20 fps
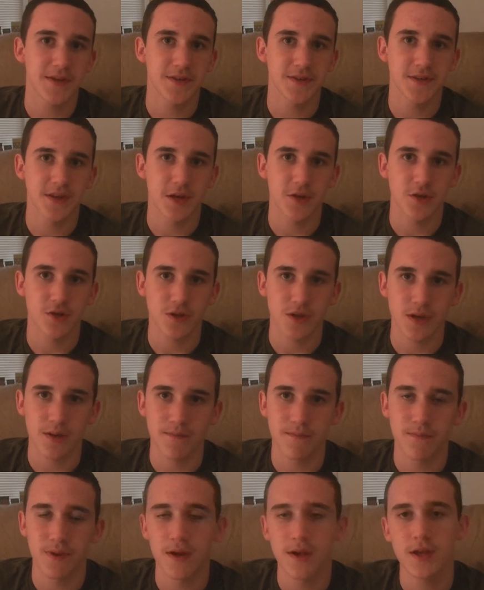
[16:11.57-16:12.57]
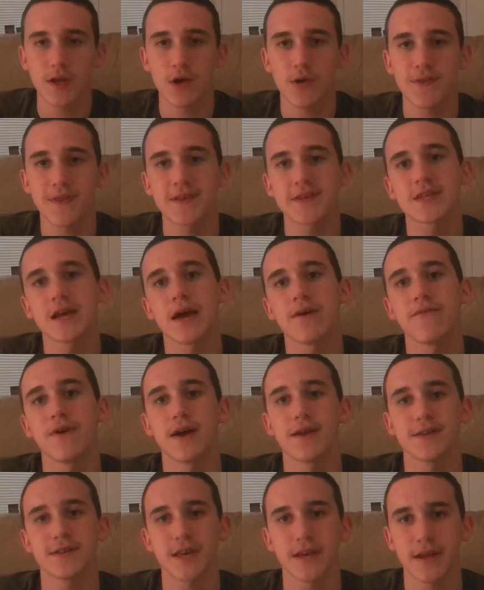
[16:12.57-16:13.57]
essentially, but with a
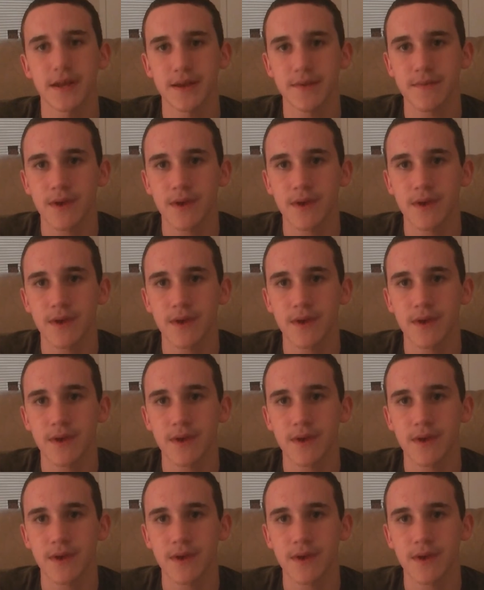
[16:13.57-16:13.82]
sci-fi setting.